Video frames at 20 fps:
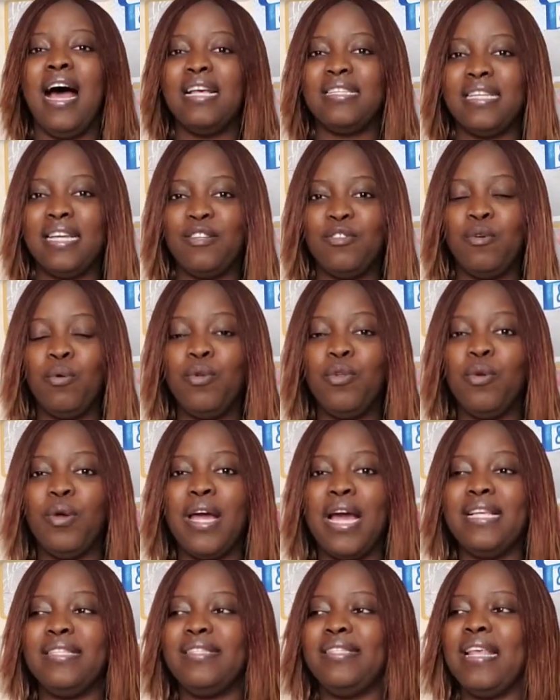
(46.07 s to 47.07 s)
As I told you
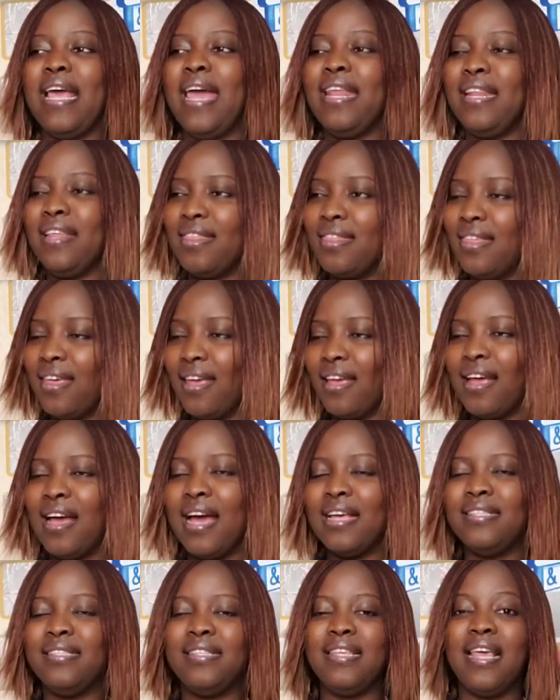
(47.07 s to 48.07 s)
guys, anything
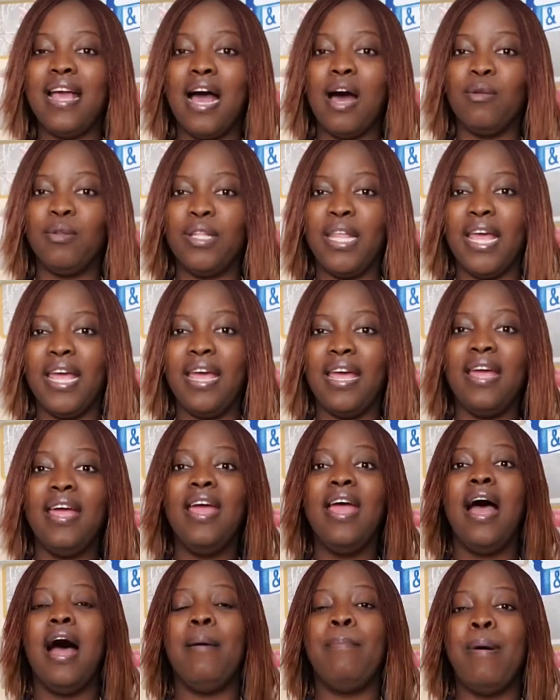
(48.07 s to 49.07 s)
I see out there
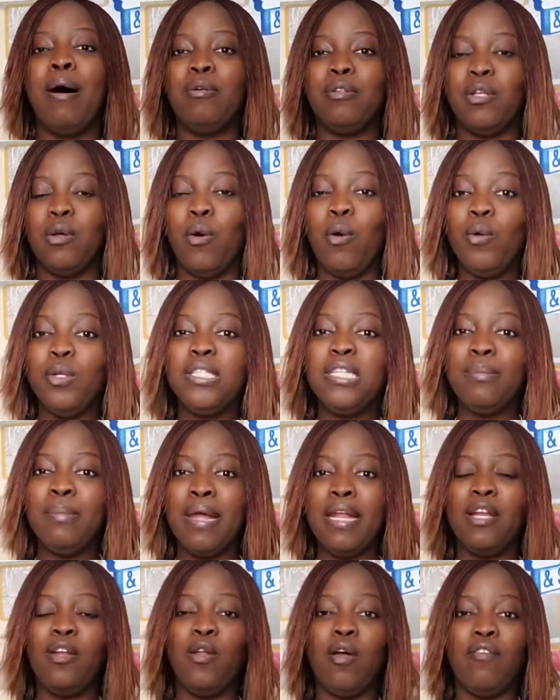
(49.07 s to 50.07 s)
about the
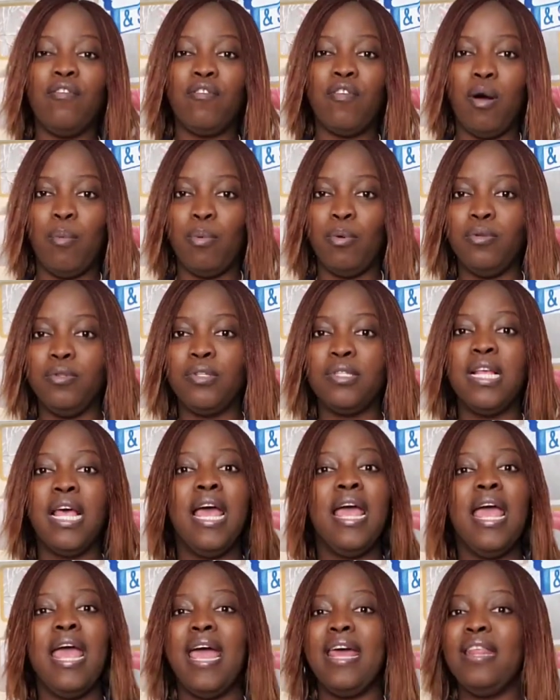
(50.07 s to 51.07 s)
ultimate love couples,
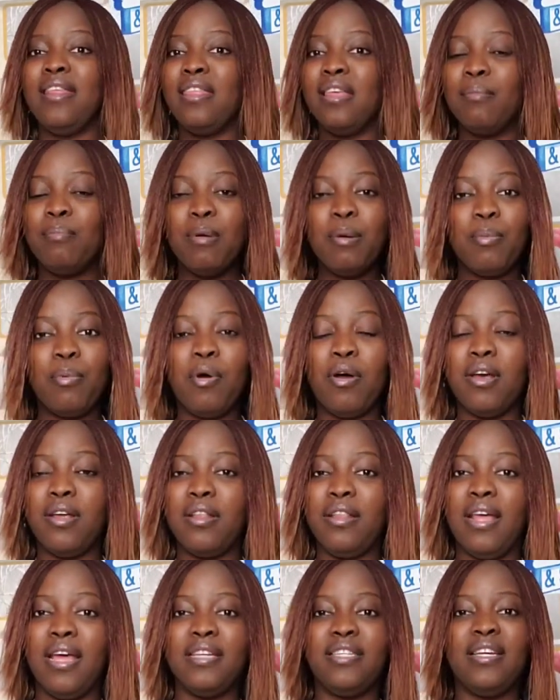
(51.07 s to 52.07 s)
anything Big
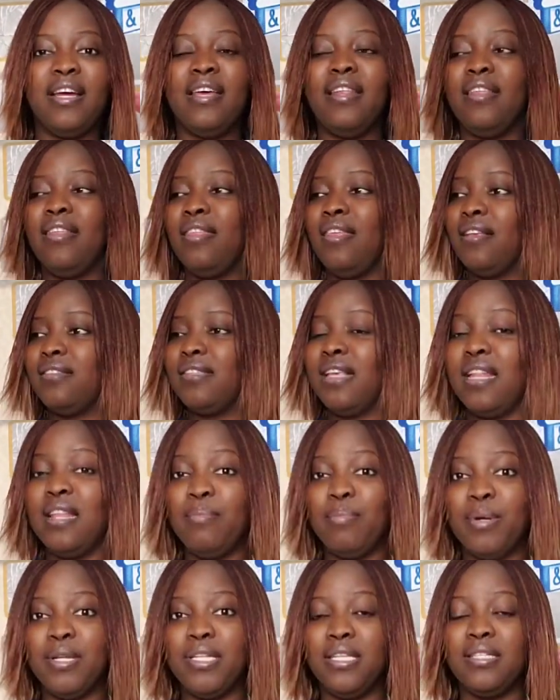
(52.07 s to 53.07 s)
Brother Niger, anything
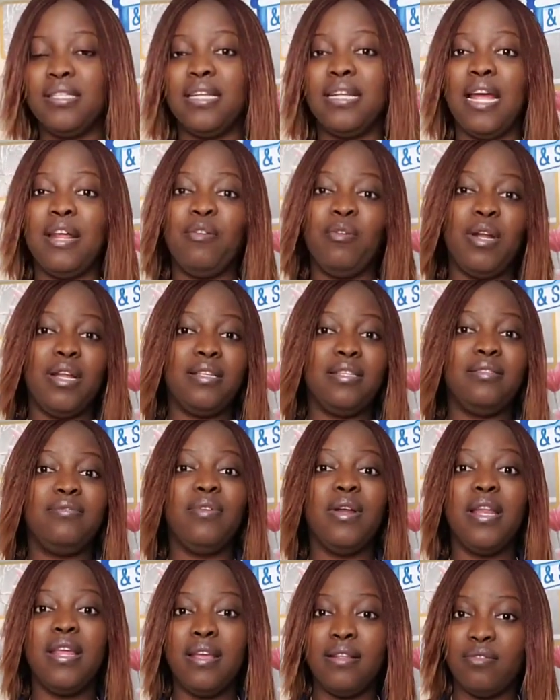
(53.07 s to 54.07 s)
celebrities that I know that is
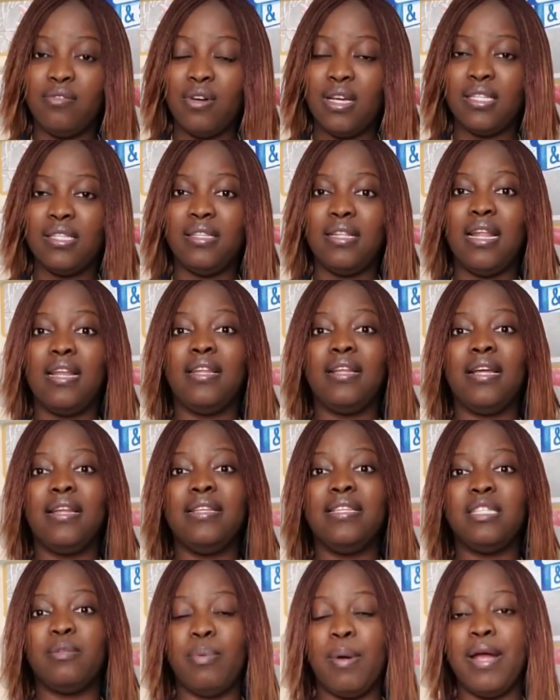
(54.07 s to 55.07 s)
really interesting and can
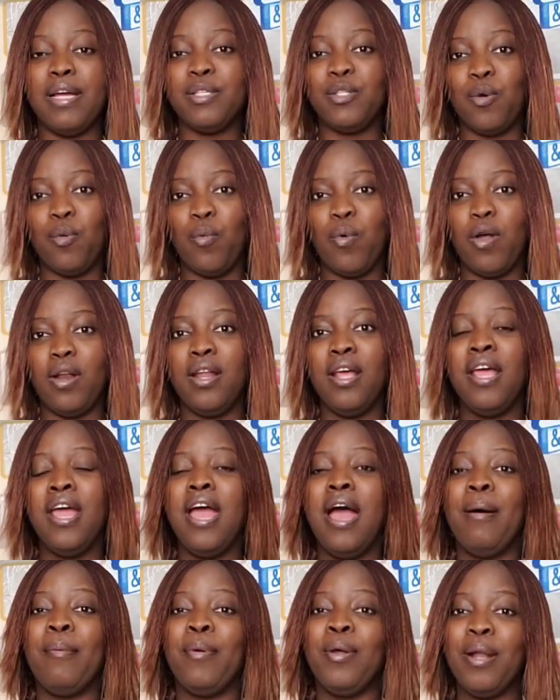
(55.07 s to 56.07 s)
inspire someone,
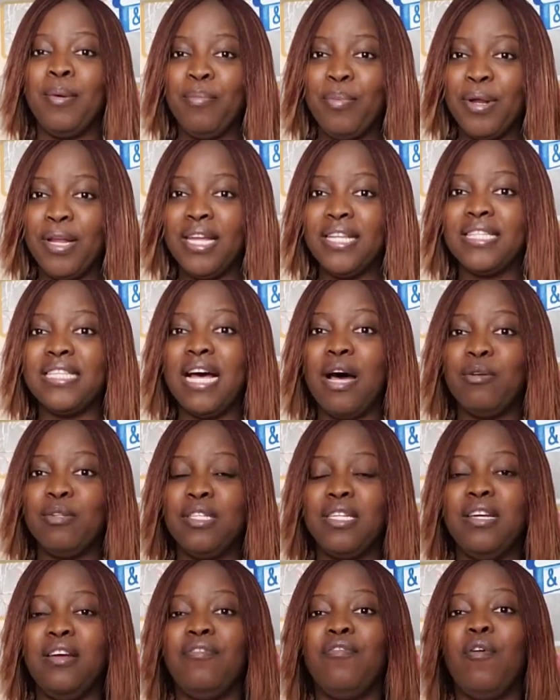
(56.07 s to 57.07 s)
I'm gonna bring it out
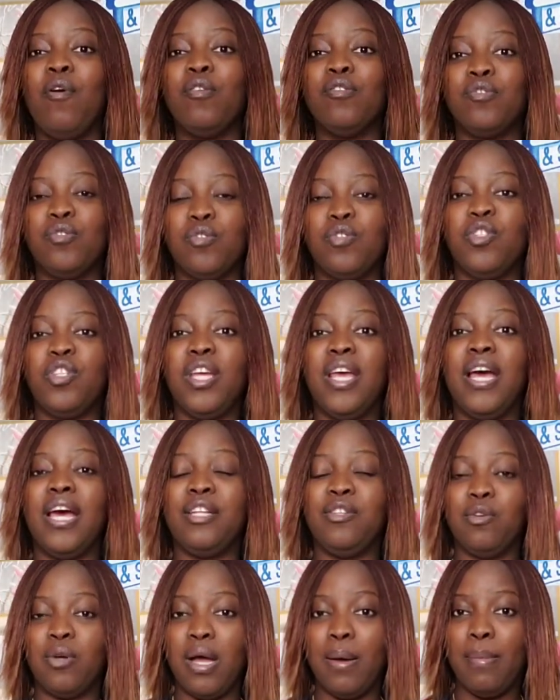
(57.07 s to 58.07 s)
here for us to share
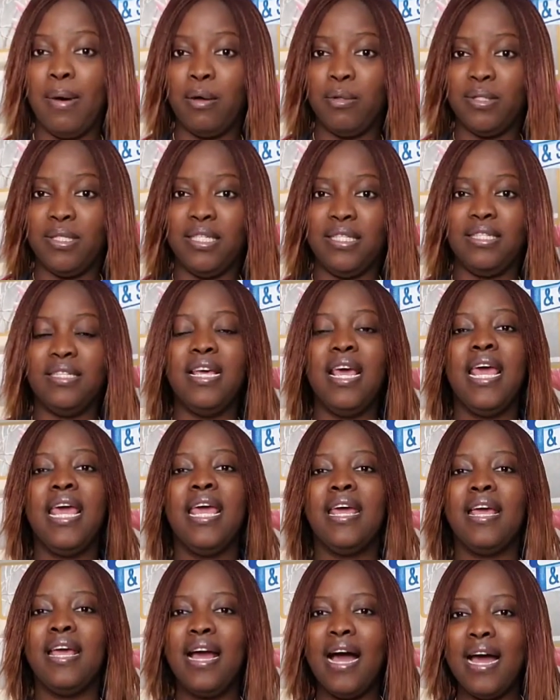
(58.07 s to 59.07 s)
and talk about it.
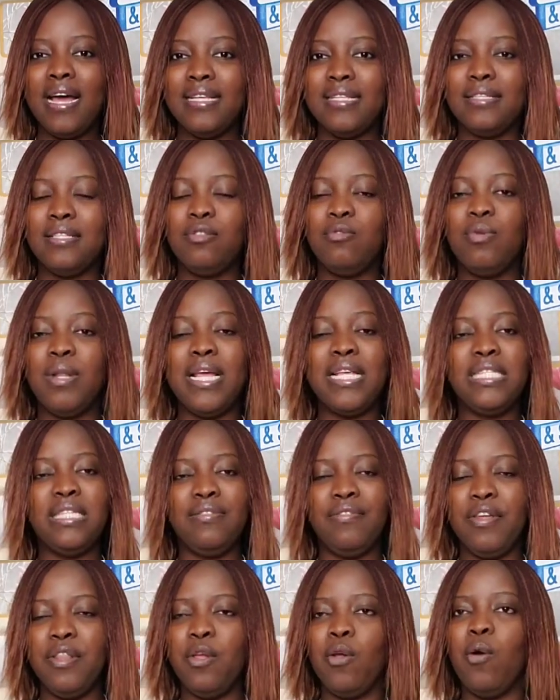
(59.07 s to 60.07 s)
Guys, today's
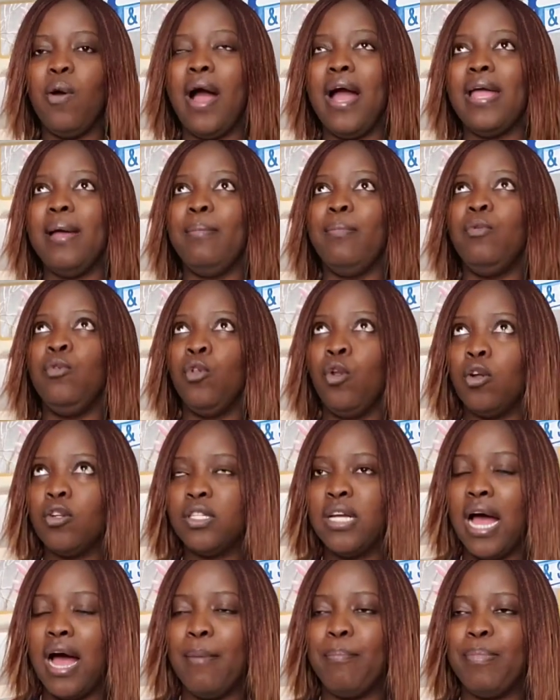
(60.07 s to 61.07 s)
video, I am
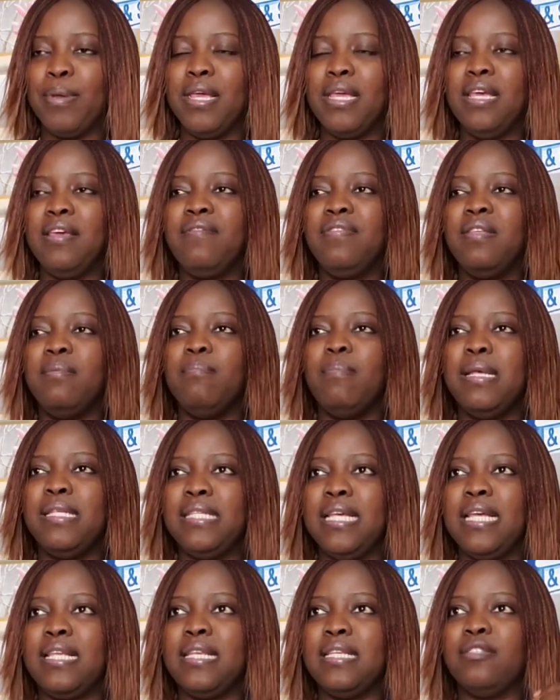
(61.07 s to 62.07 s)
not happy if the
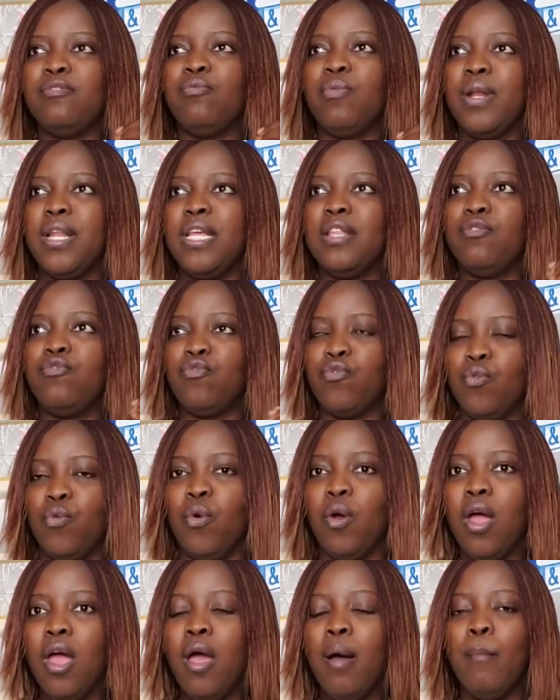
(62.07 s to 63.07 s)
message is really
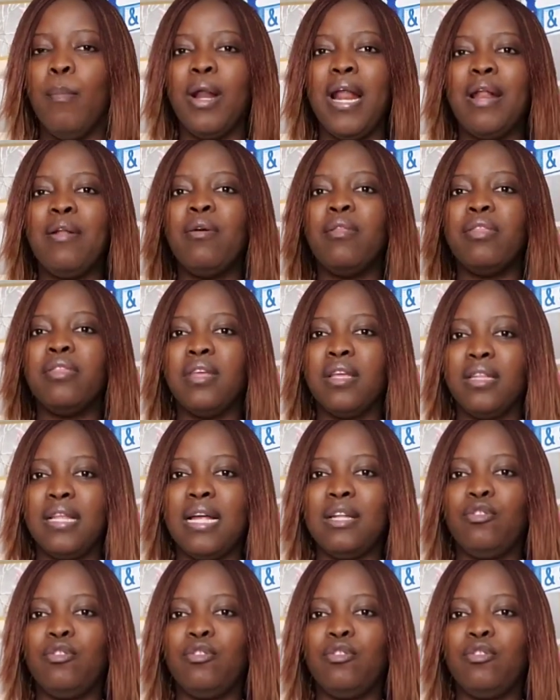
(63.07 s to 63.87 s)
true, but I don't think